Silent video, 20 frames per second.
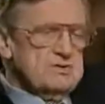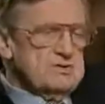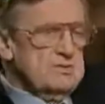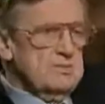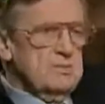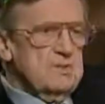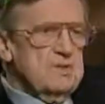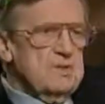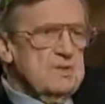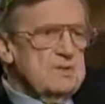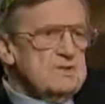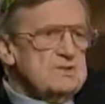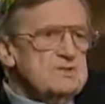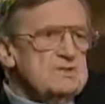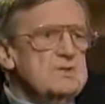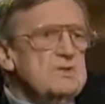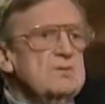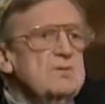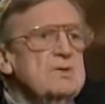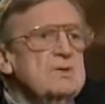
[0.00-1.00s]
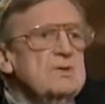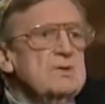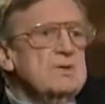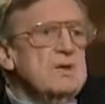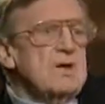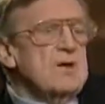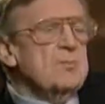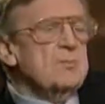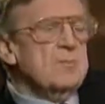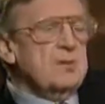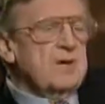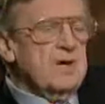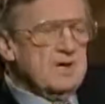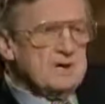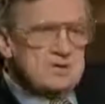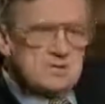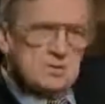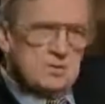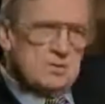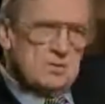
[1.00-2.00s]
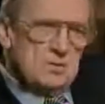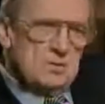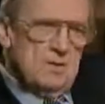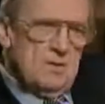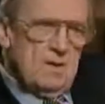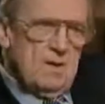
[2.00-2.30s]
to me, is so incomprehensible